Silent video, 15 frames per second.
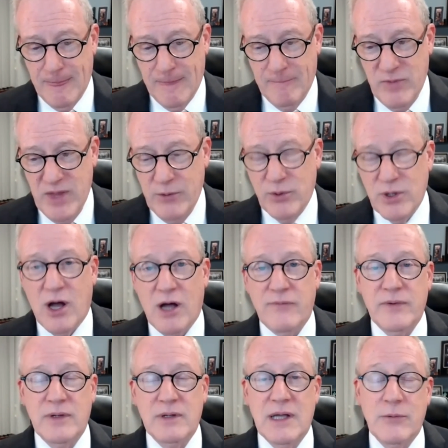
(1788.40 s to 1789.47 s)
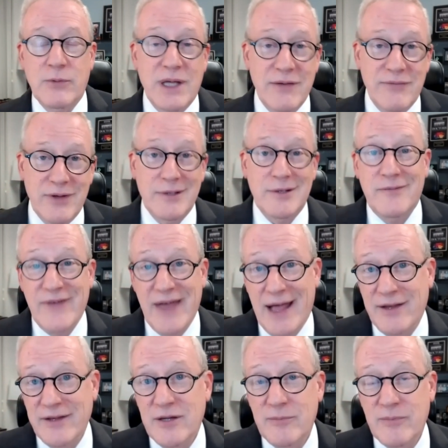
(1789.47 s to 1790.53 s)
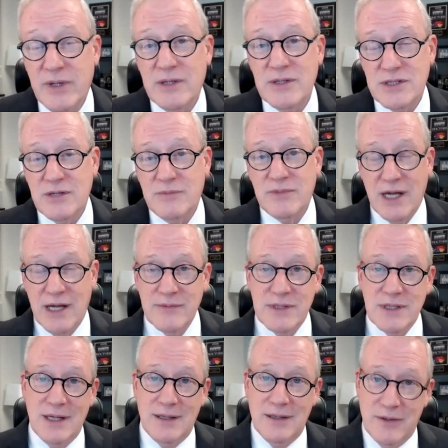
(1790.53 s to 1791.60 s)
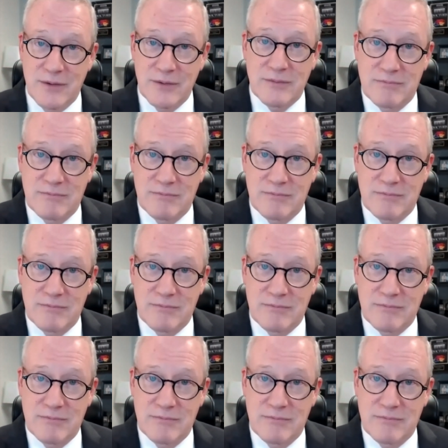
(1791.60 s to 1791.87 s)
they would give a little Valium because sometimes you get a little